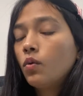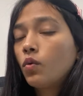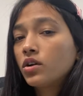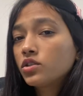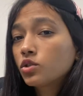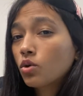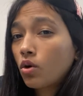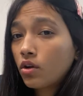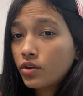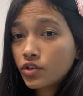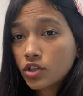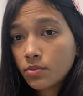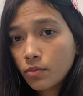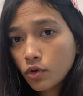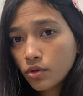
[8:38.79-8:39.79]
what
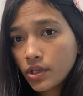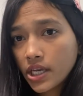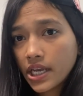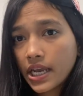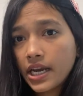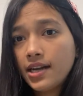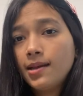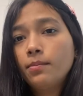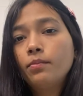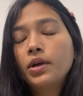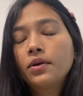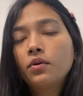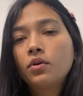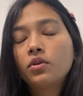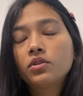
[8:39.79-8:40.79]
scholarship do they get,
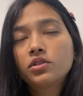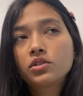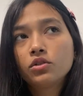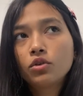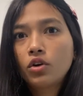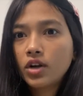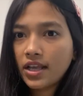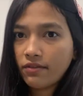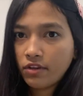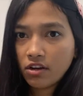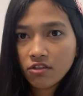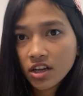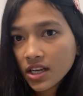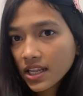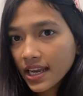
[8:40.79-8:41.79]
because not
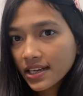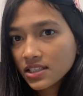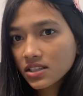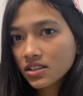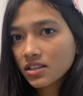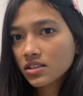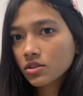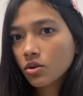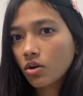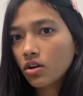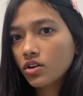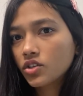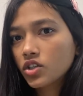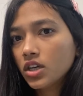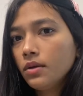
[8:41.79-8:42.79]
everyone gets this
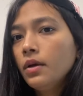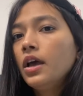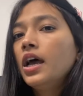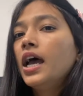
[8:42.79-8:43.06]
scholarship.